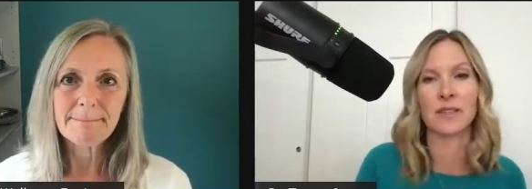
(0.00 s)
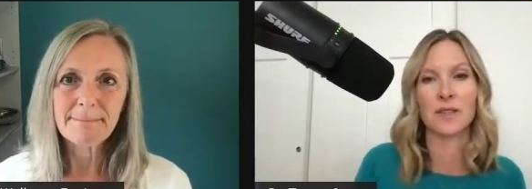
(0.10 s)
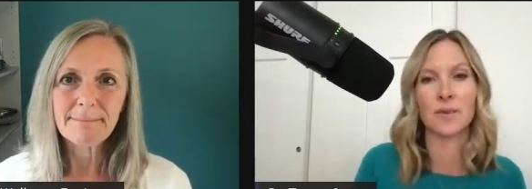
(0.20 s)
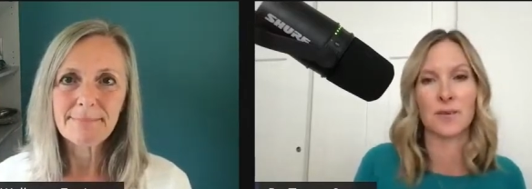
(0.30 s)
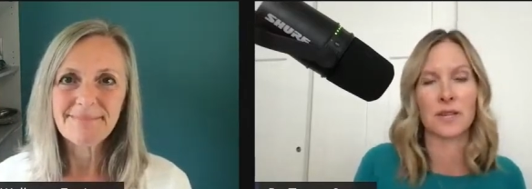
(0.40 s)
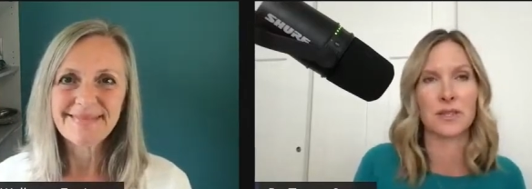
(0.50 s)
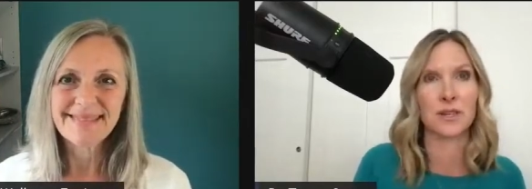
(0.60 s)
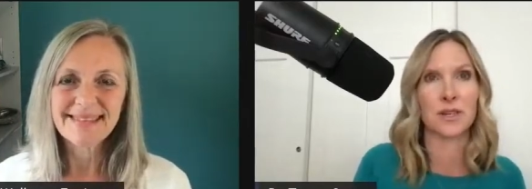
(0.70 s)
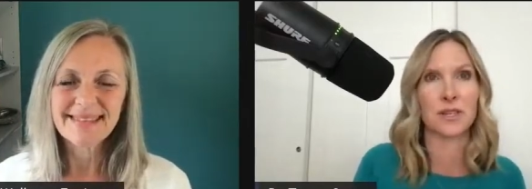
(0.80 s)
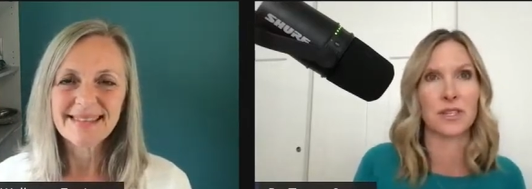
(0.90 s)
Speaker 1: the
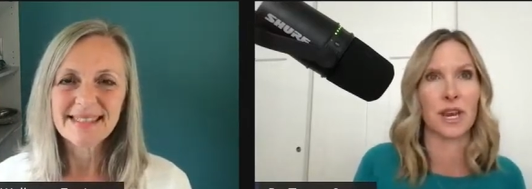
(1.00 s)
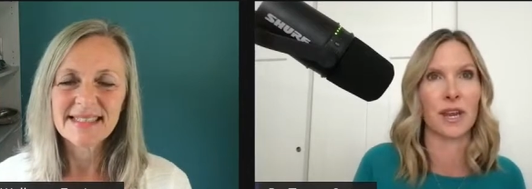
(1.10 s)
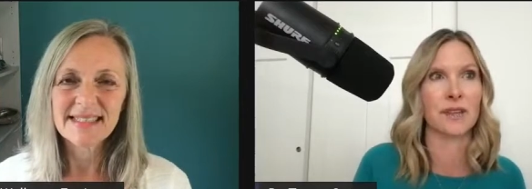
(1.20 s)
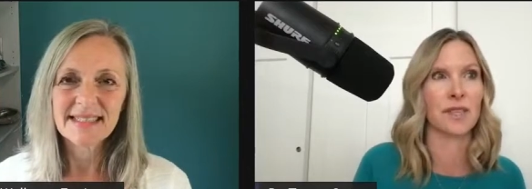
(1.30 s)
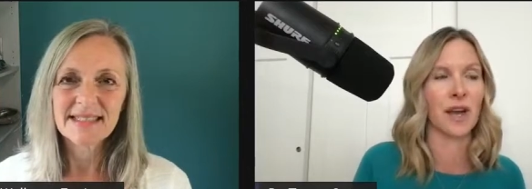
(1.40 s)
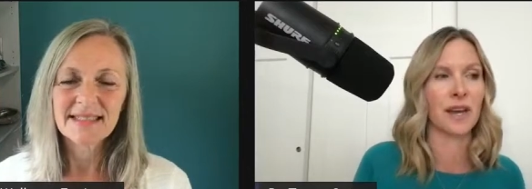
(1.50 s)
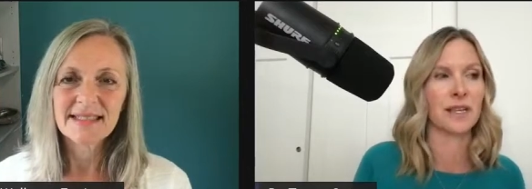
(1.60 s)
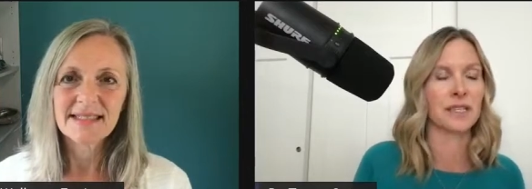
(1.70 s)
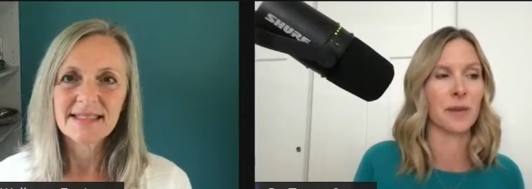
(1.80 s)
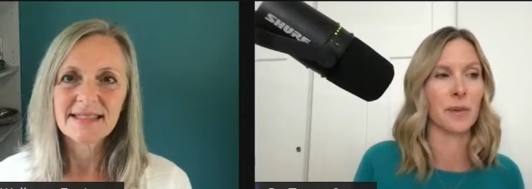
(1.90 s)
research and i was talking to
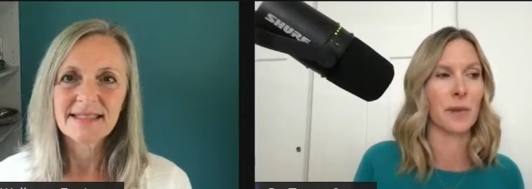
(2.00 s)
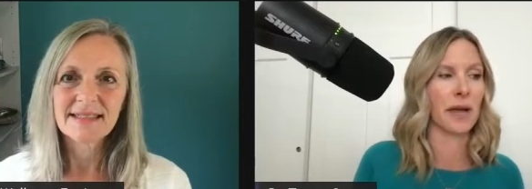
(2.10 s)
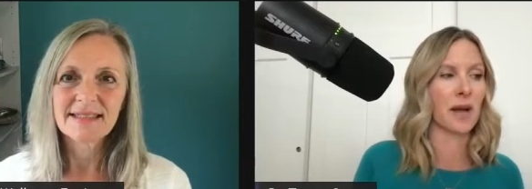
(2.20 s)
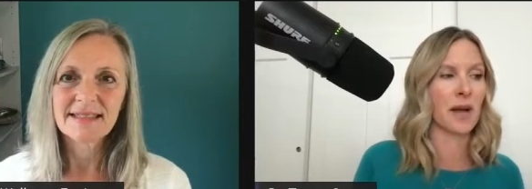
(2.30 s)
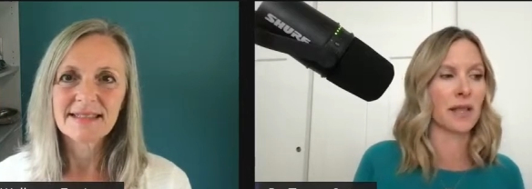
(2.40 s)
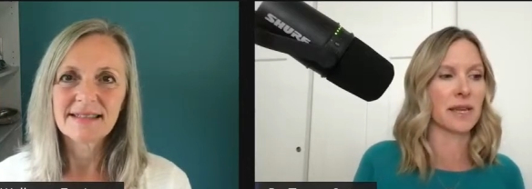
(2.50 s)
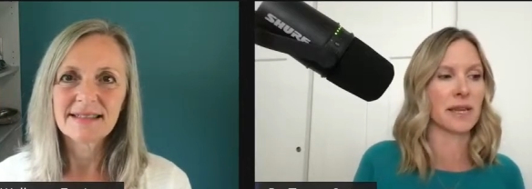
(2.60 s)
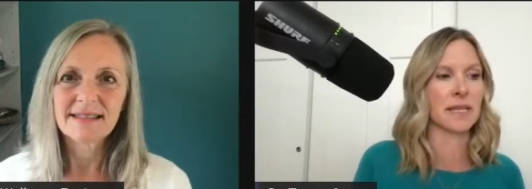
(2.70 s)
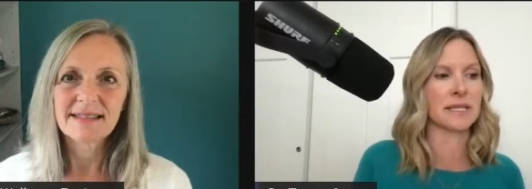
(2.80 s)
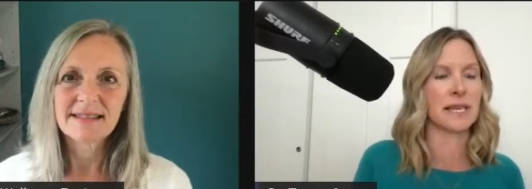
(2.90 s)
some of my
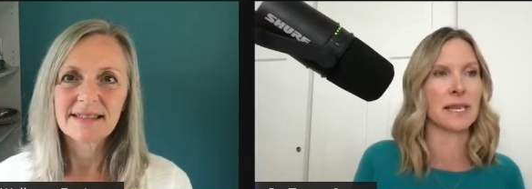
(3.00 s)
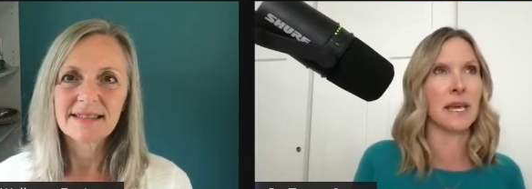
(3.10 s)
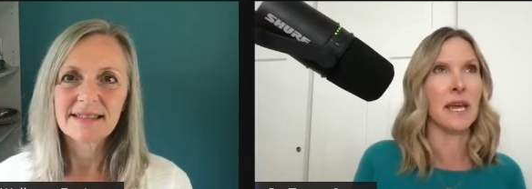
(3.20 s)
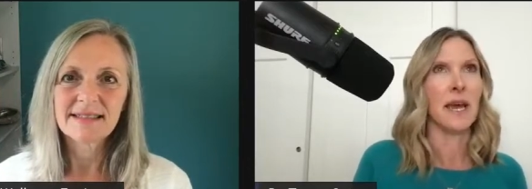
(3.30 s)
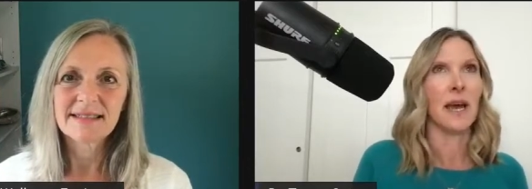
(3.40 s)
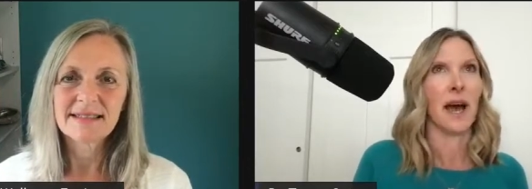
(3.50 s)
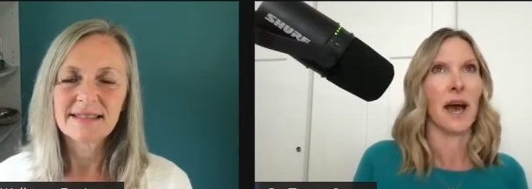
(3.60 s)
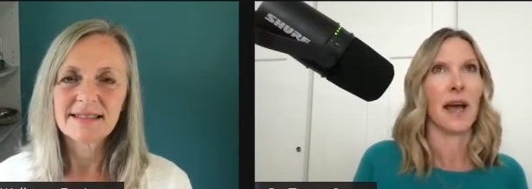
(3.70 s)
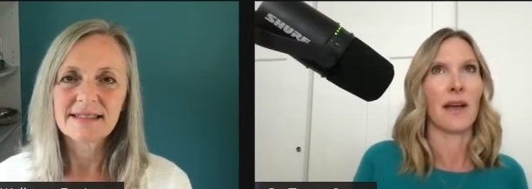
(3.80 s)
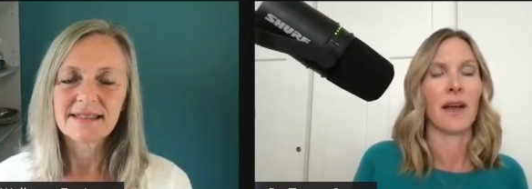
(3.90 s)
colleagues and
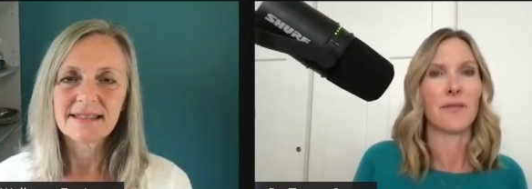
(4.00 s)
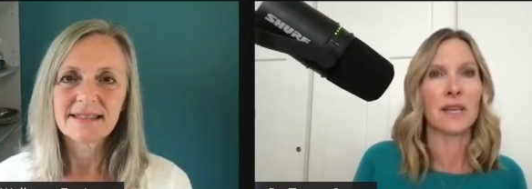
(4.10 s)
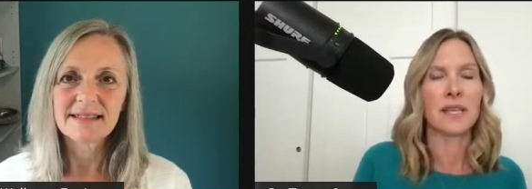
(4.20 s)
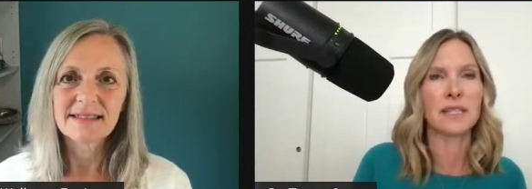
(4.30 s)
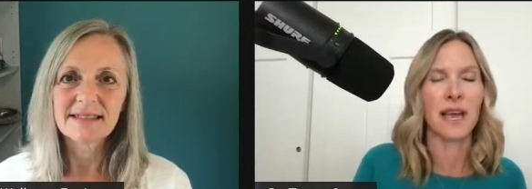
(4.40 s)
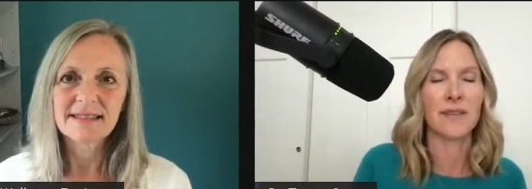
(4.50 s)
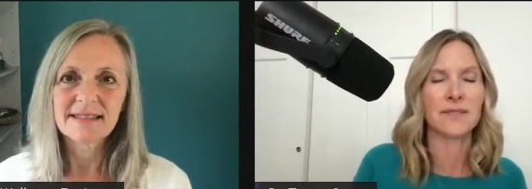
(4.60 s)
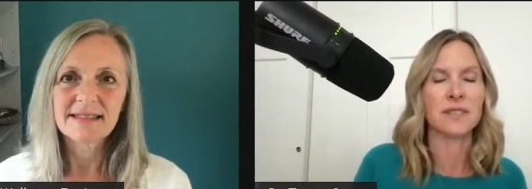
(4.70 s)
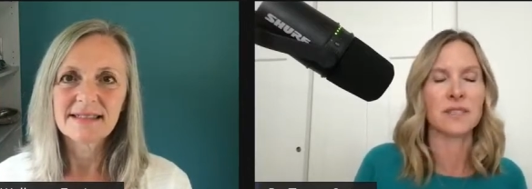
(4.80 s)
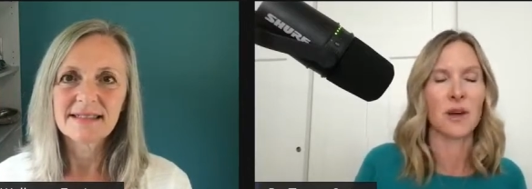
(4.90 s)
i i realized that i have
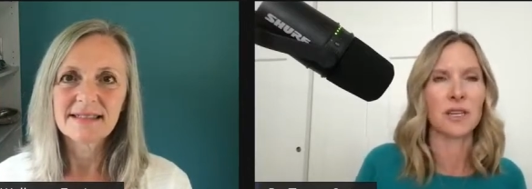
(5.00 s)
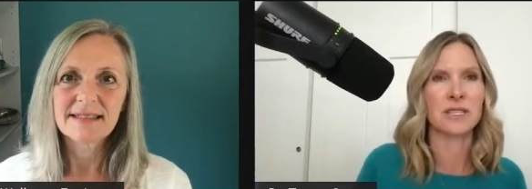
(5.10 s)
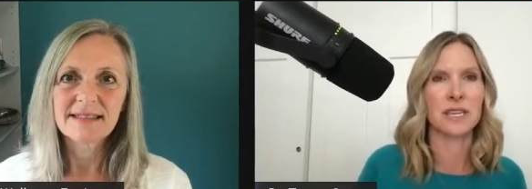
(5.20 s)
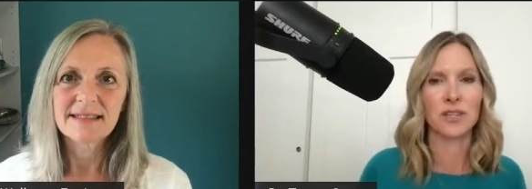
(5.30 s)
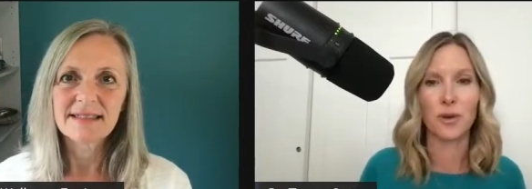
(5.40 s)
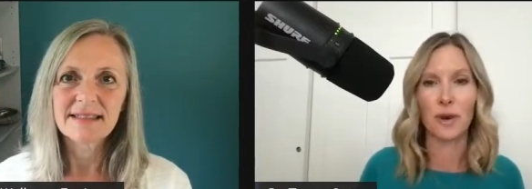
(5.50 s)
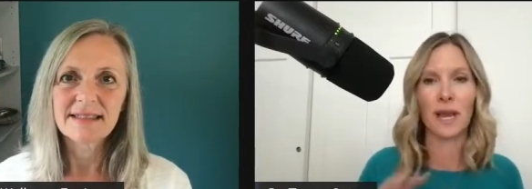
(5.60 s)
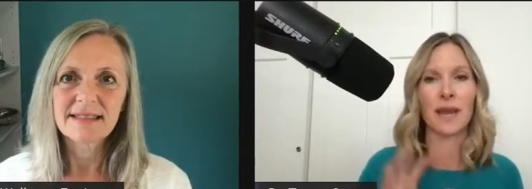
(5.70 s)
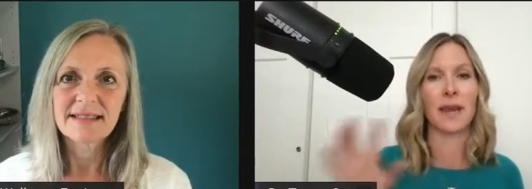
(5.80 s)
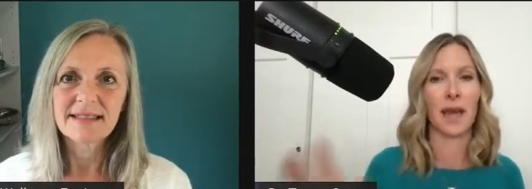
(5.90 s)
so such a great
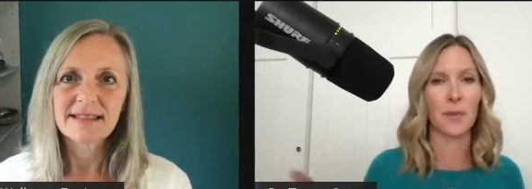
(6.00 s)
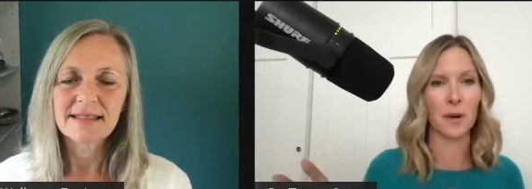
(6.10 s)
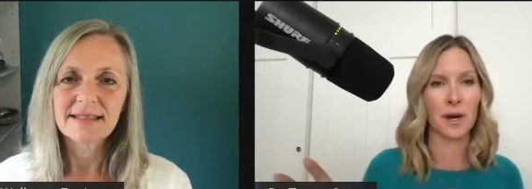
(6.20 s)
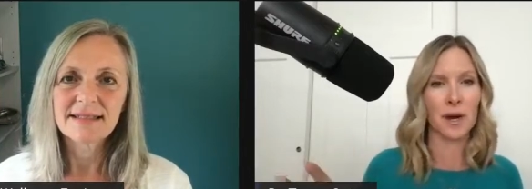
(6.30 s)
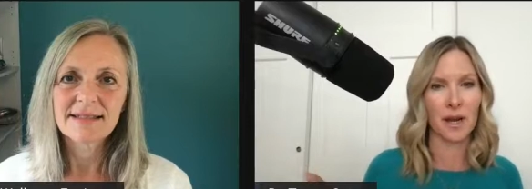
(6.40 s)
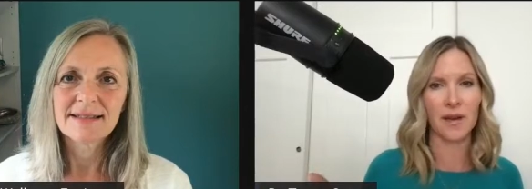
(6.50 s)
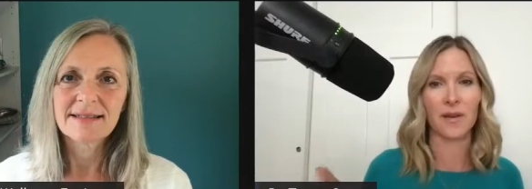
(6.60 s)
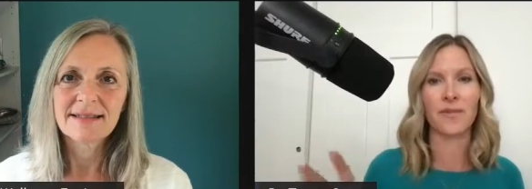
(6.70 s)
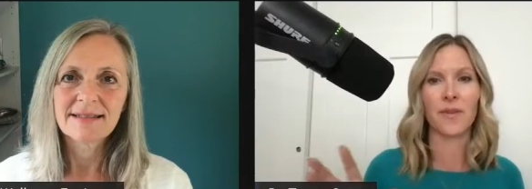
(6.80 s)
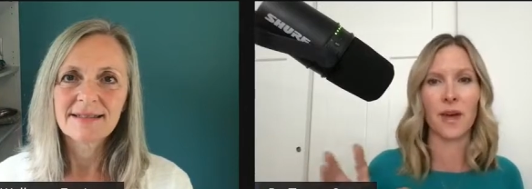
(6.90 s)
network of
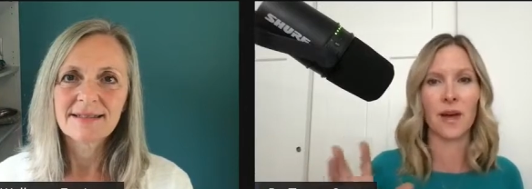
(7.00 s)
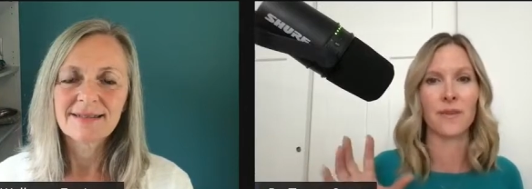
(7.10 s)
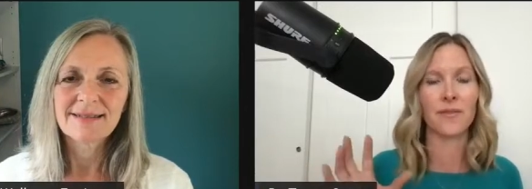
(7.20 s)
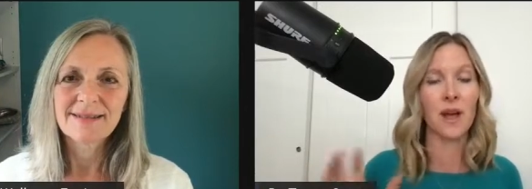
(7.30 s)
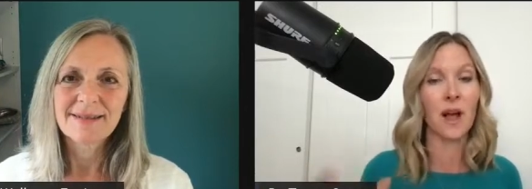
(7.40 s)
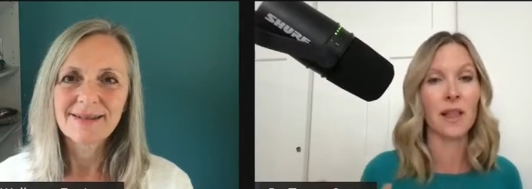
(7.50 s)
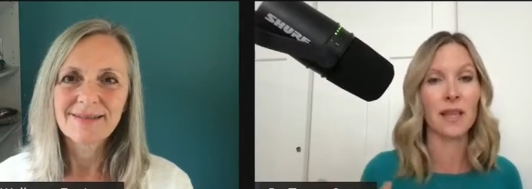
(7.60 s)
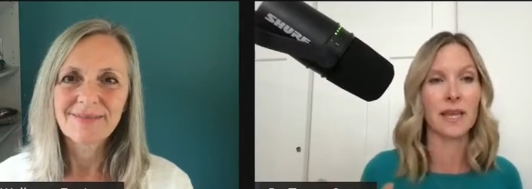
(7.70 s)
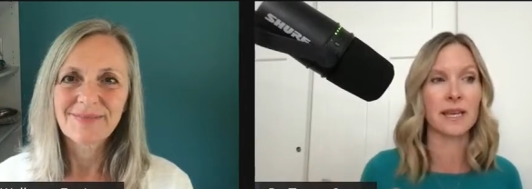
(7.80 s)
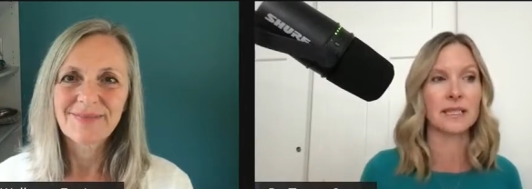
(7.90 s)
of
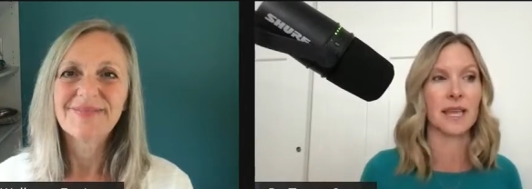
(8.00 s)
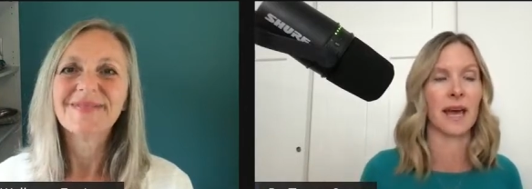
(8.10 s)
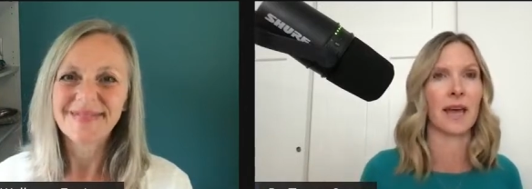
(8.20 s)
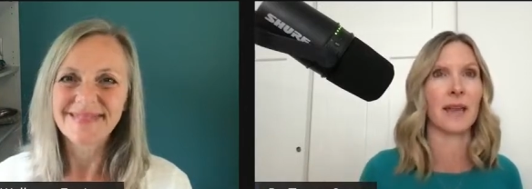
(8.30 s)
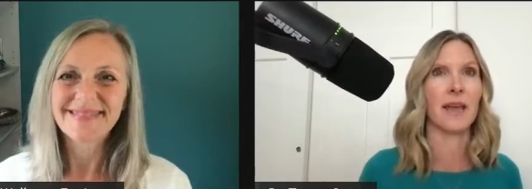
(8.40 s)
colleagues that